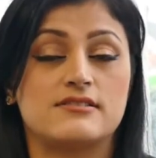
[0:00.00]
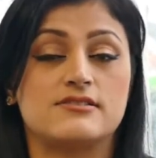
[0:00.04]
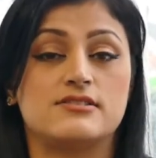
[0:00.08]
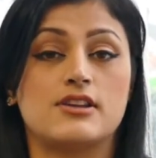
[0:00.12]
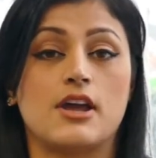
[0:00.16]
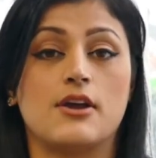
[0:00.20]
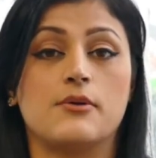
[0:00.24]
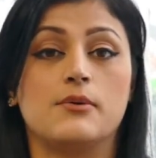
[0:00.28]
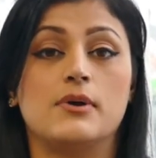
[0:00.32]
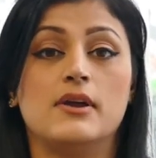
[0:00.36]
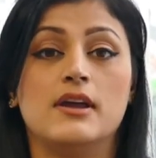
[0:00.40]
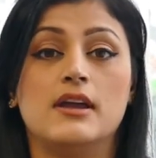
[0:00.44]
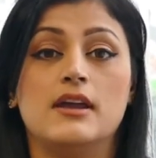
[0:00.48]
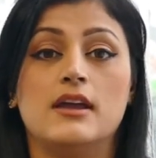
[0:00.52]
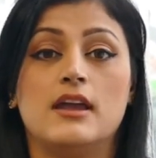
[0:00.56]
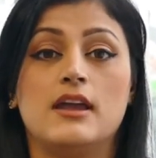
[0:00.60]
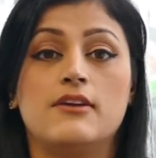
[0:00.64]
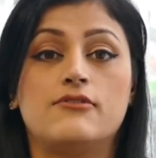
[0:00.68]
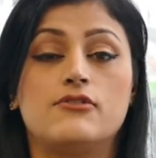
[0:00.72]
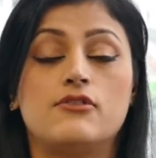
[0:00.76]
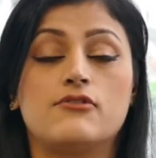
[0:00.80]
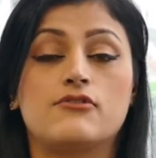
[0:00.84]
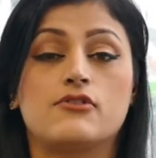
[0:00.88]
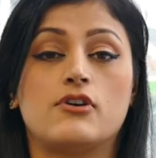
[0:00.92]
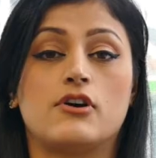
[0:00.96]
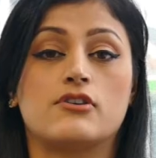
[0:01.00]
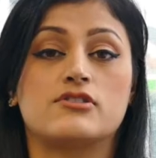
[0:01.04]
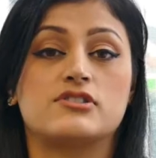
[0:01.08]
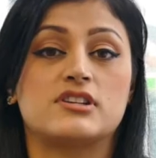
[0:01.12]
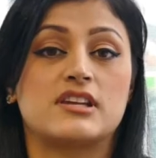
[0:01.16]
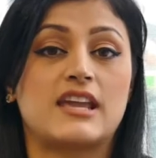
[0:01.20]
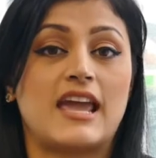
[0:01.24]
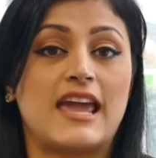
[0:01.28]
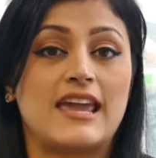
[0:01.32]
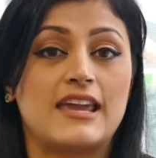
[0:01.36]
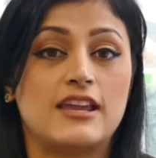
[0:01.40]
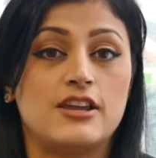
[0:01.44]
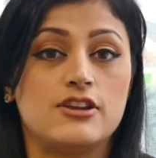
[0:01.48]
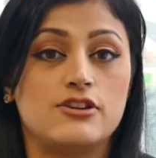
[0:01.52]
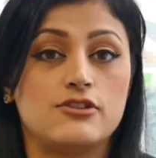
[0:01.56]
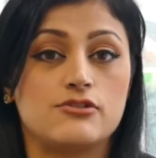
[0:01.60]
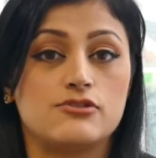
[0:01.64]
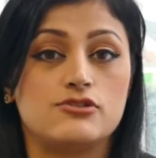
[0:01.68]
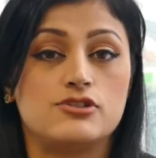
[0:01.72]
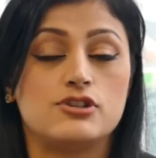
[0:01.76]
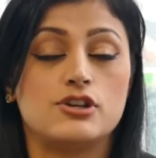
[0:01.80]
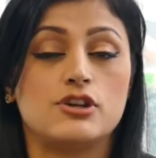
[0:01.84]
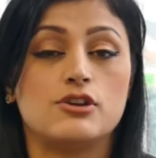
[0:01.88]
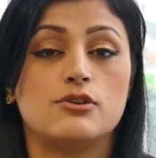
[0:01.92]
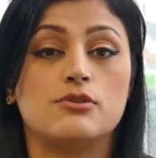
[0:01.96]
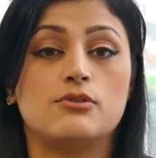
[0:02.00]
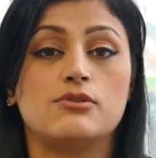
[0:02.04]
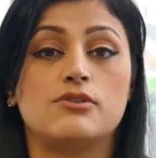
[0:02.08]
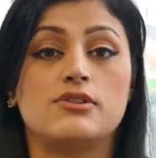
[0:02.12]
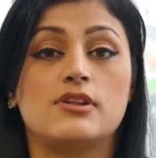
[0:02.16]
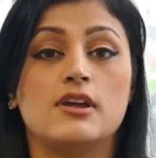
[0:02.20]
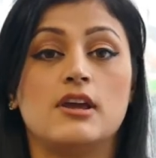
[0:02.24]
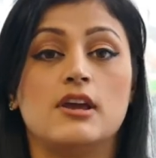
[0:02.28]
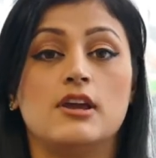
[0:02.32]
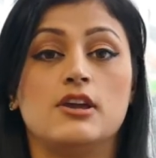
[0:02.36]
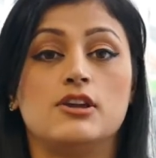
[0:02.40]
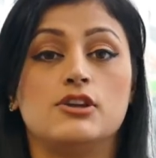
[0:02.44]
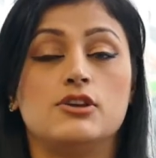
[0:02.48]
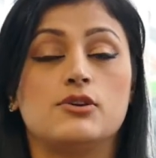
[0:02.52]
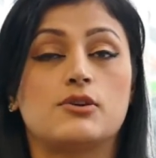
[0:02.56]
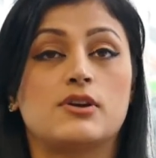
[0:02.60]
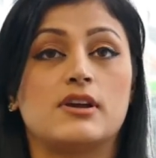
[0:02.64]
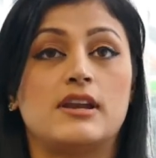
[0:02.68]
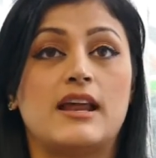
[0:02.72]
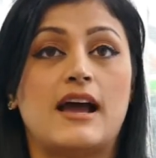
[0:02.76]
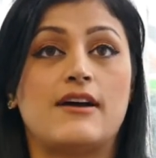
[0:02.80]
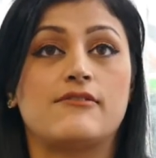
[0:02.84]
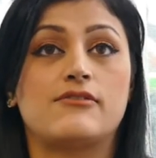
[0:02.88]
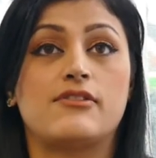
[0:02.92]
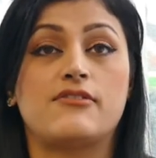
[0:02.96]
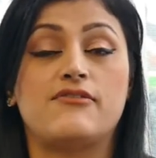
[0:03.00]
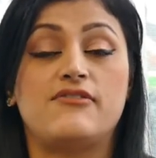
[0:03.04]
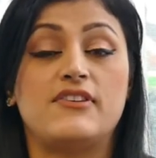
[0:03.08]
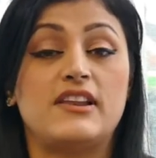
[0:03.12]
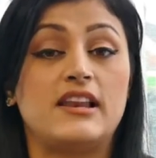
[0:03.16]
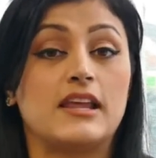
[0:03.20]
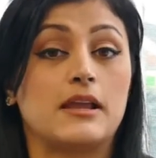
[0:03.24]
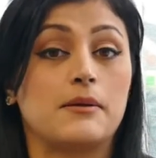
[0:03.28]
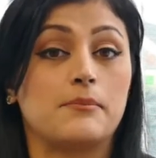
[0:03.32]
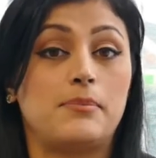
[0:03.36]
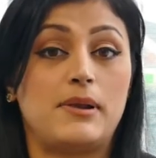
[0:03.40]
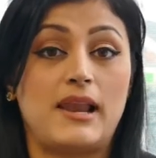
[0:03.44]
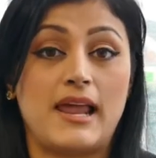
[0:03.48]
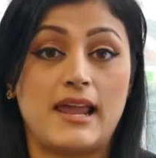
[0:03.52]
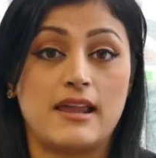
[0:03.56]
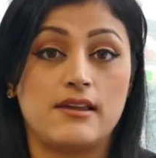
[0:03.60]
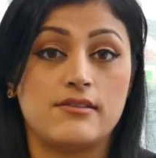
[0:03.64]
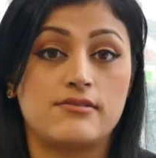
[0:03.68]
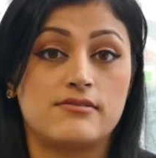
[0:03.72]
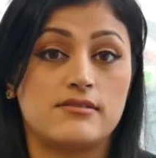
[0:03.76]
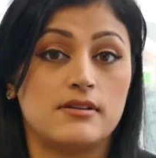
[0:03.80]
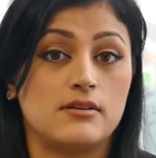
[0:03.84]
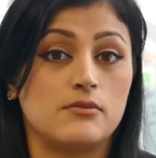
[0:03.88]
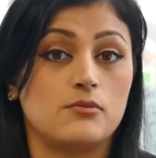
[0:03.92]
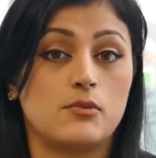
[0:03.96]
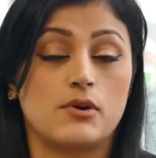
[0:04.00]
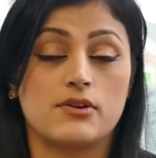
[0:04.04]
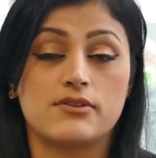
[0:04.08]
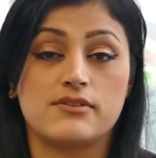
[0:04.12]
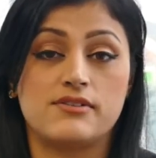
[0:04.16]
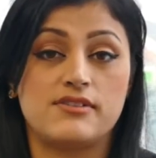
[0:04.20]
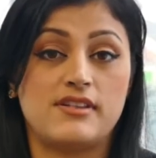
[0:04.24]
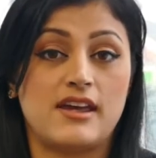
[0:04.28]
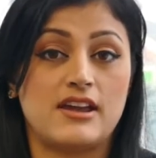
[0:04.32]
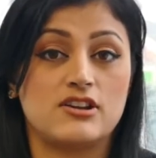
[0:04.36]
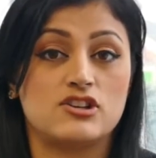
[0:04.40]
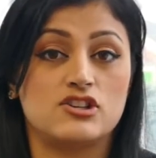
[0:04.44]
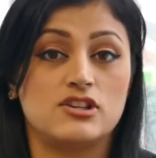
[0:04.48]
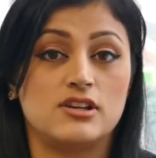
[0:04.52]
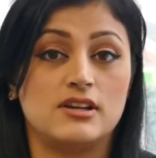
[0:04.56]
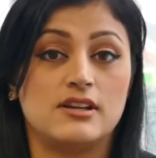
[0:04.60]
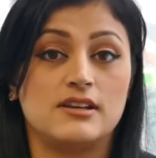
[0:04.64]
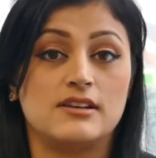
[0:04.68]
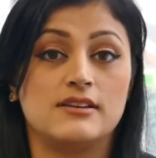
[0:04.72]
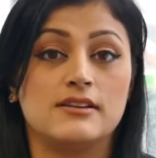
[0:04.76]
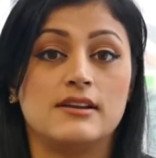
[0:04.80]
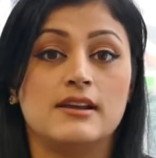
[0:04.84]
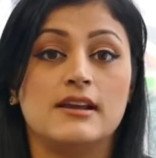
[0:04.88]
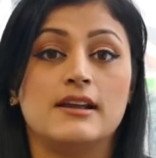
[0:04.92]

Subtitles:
So if you've got decay in your tooth, you can have the filling placed in one session.